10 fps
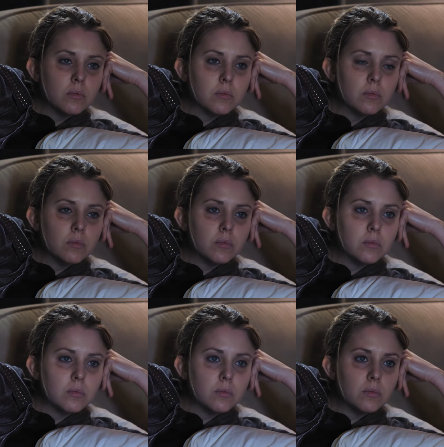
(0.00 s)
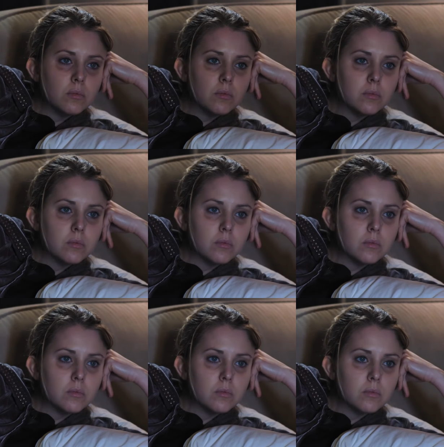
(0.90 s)

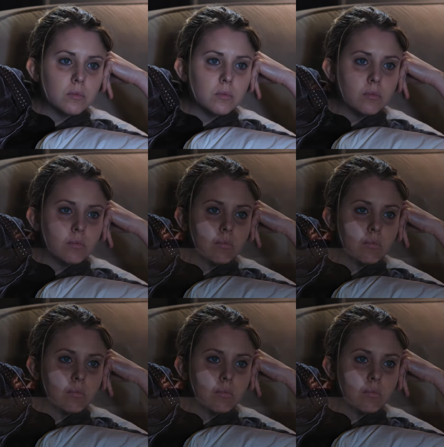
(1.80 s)
Nothing is said.